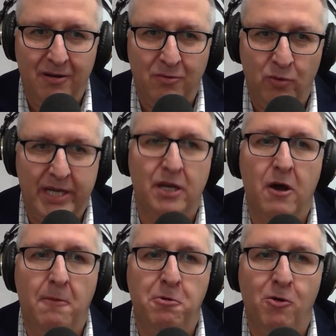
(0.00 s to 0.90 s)
we can
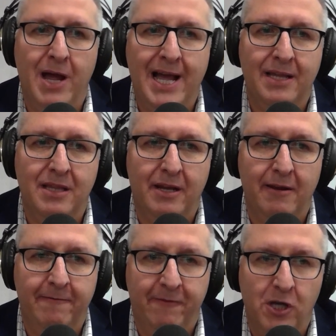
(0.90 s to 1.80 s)
operate that
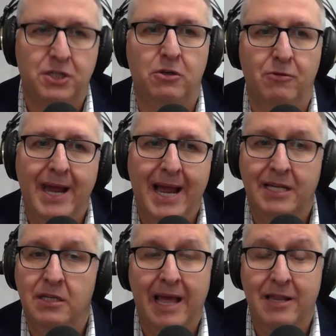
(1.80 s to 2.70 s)
can foster it.
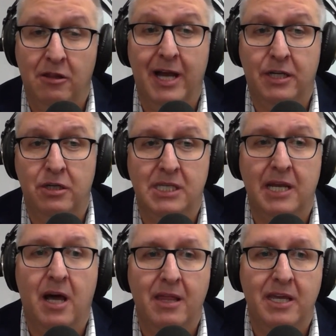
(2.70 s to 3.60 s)
And like you
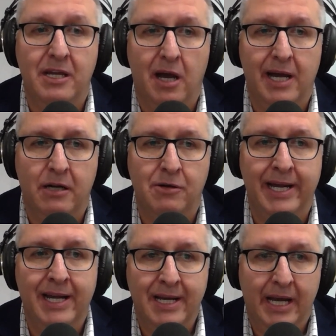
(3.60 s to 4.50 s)
said, I think I agree.